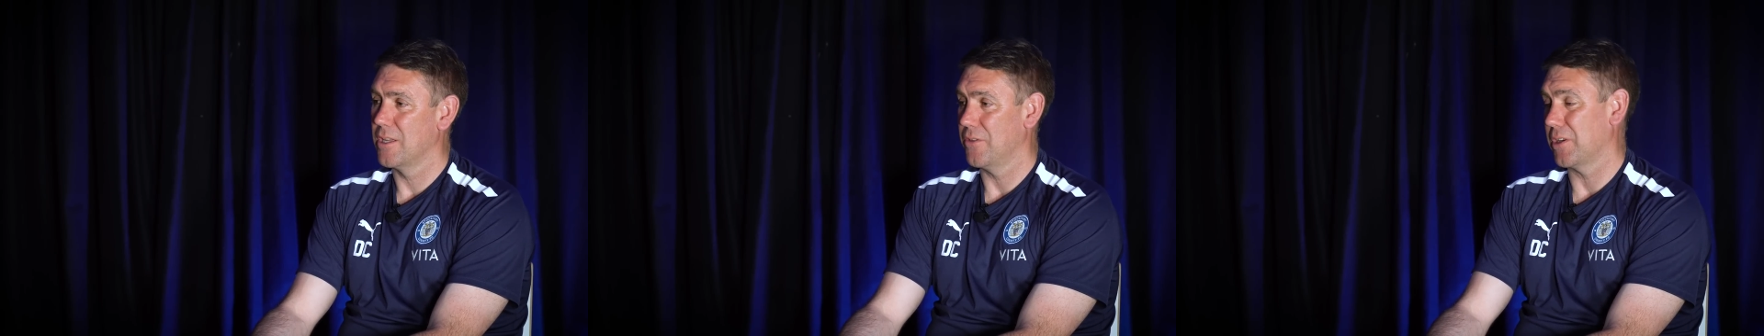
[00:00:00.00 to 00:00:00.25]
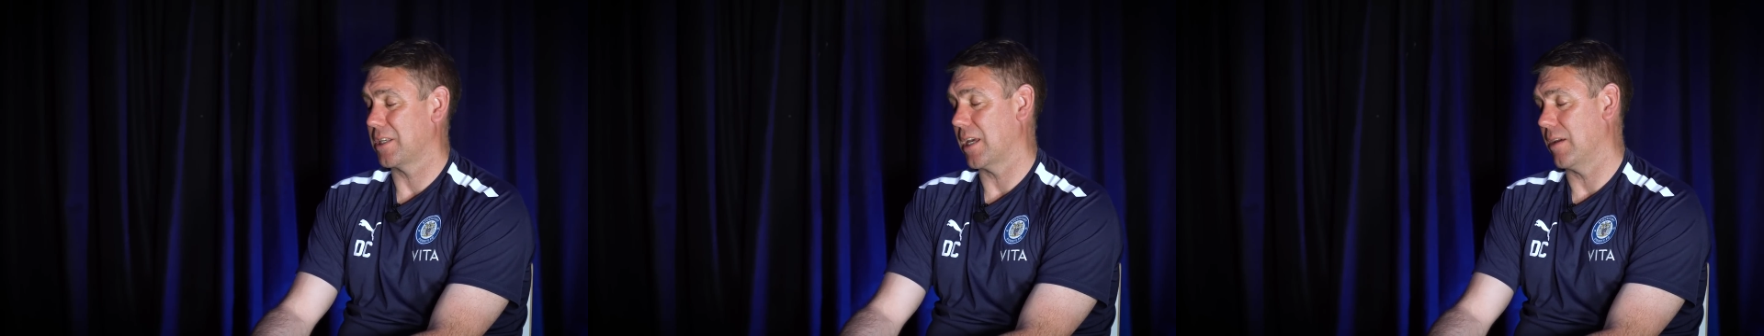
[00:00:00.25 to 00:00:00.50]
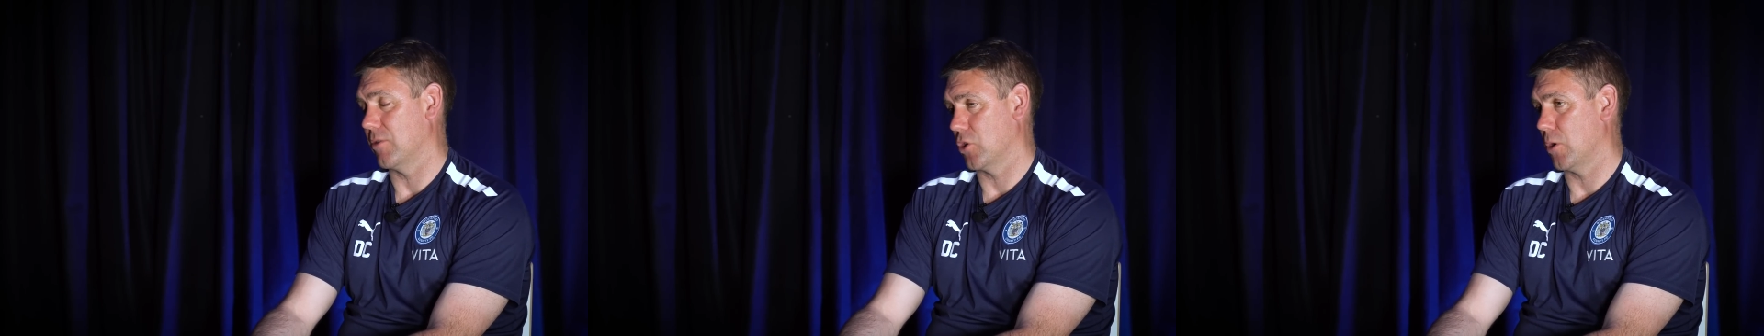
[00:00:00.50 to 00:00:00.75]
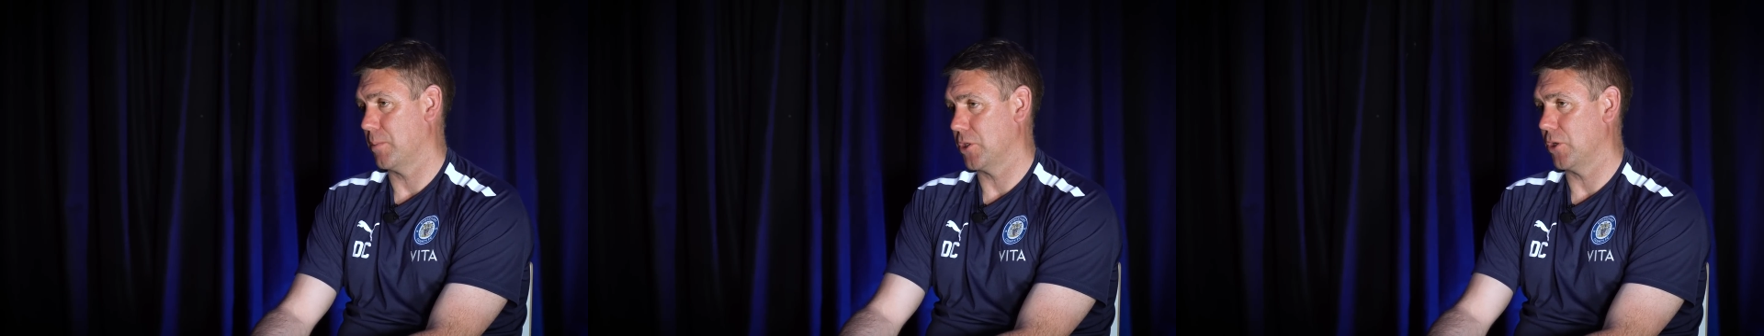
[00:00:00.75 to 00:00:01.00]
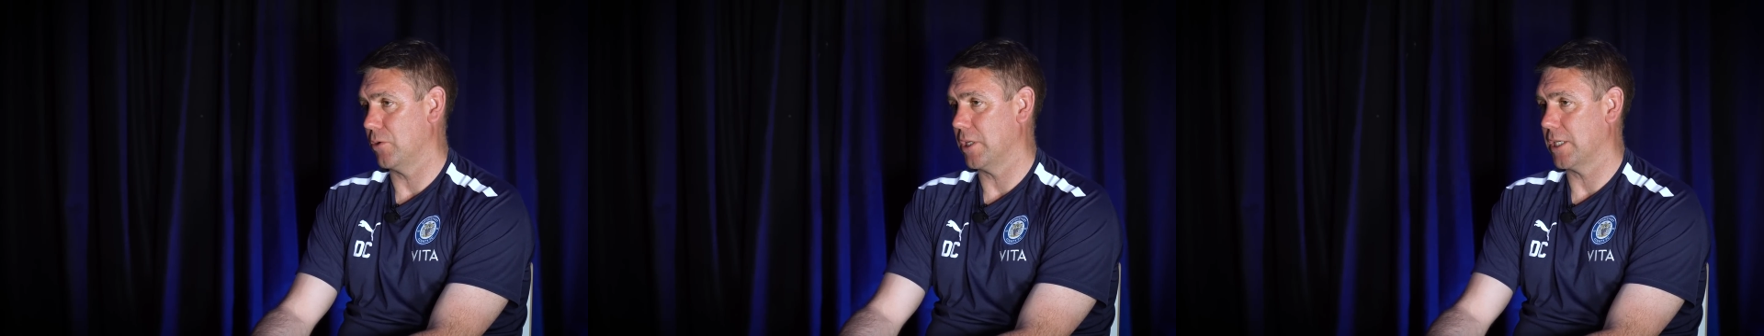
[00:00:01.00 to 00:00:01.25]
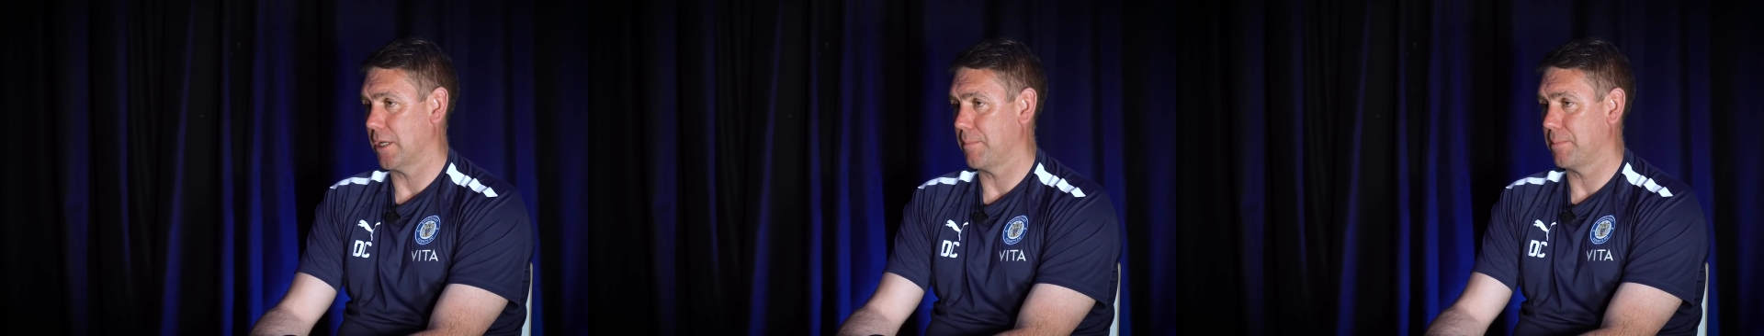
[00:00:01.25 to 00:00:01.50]
that gave us an
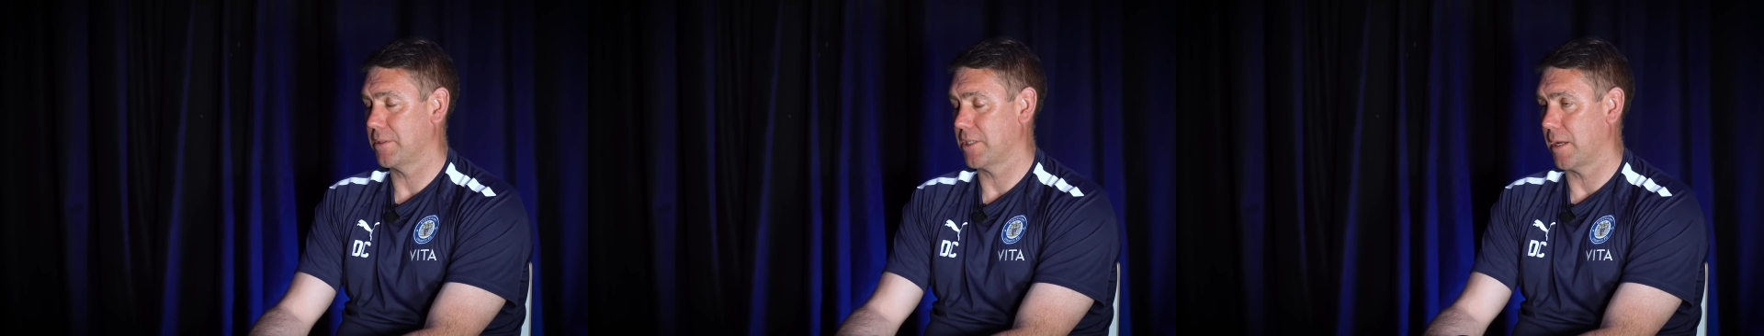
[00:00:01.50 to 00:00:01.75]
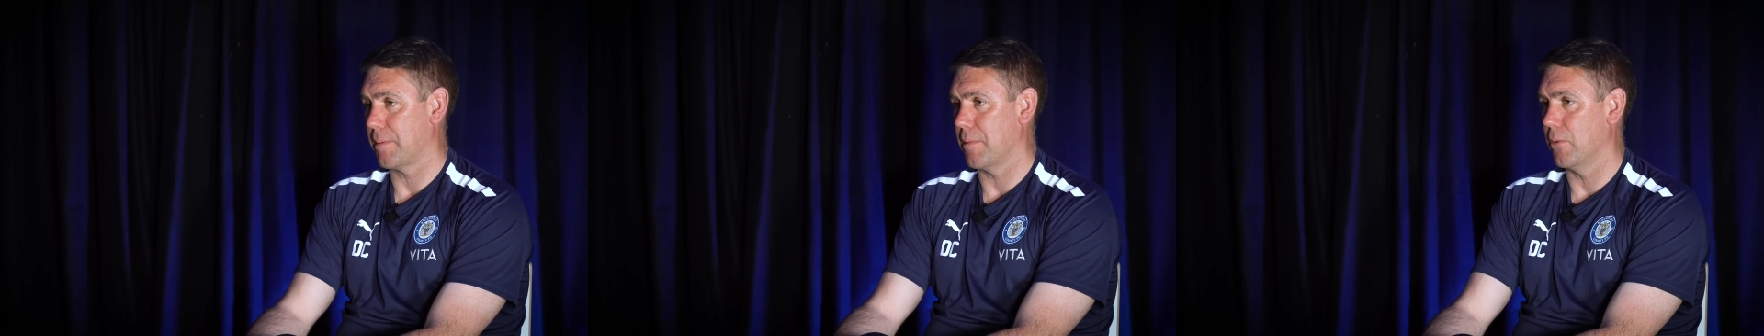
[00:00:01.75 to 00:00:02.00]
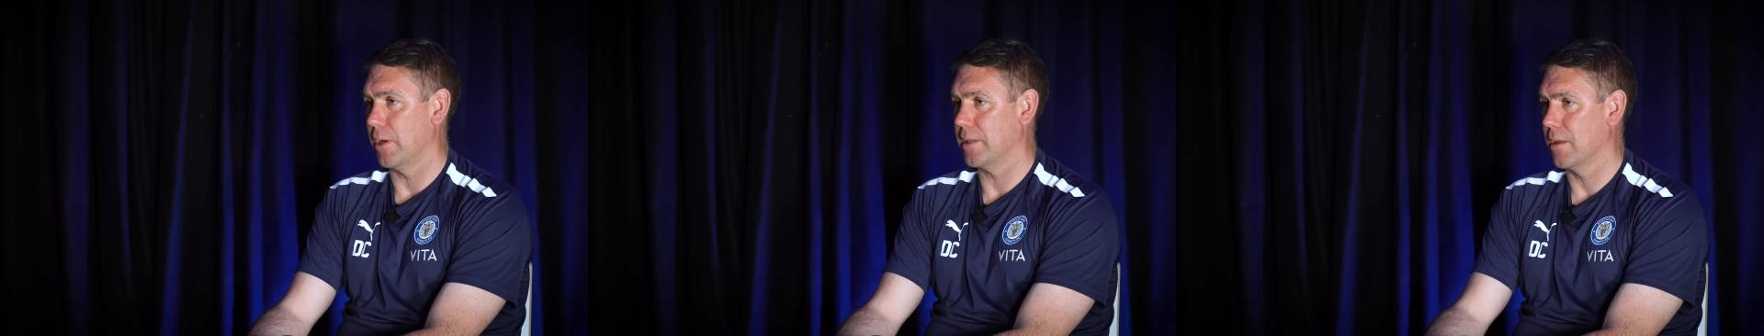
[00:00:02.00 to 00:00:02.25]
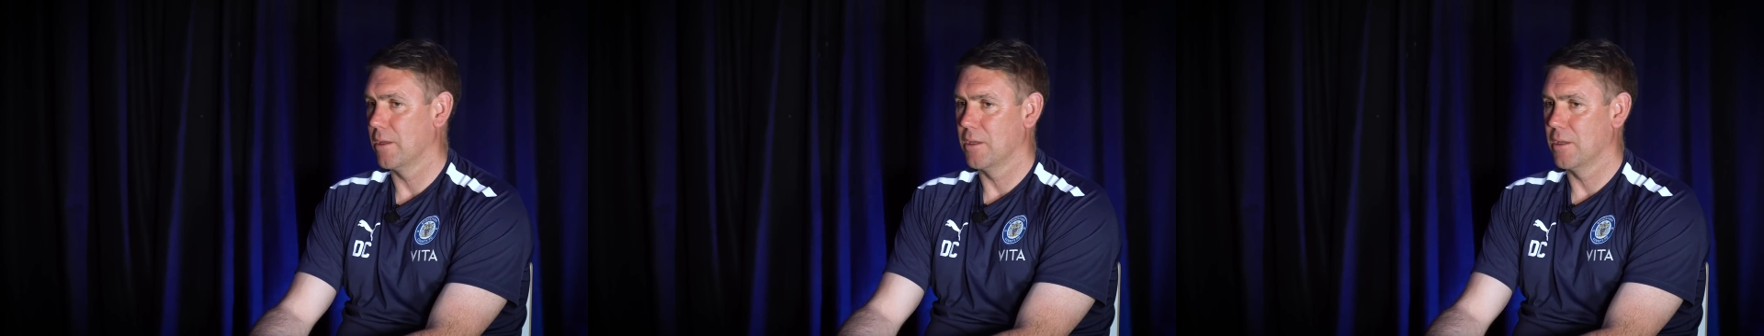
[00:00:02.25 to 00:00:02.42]
opportunity to get promoted.